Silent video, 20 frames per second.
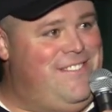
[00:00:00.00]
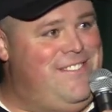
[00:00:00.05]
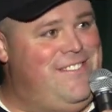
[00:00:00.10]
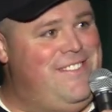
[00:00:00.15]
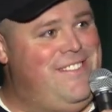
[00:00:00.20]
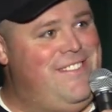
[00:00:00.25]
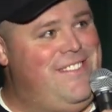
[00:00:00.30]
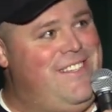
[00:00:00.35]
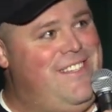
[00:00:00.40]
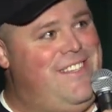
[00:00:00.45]

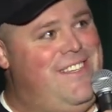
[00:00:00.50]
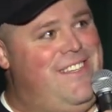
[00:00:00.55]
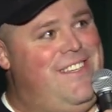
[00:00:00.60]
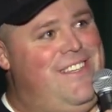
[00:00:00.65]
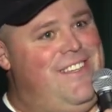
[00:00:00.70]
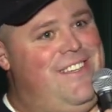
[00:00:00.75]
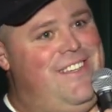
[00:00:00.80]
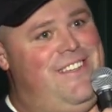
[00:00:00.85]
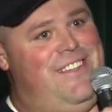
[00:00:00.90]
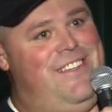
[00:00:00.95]

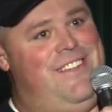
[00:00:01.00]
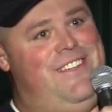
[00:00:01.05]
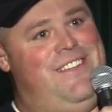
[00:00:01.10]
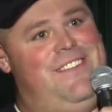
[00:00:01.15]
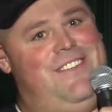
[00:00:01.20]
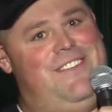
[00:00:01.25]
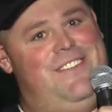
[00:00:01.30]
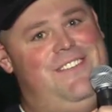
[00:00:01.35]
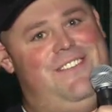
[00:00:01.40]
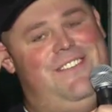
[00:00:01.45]

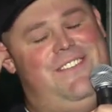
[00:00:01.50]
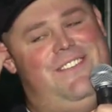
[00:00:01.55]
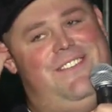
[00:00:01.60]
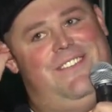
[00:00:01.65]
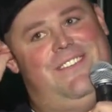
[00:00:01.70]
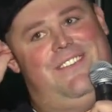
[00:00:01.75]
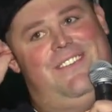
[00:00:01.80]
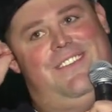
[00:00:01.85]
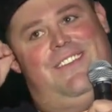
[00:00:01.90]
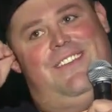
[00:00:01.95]

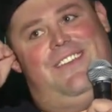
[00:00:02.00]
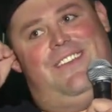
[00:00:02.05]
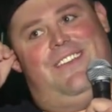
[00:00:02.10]
Nobody speaks.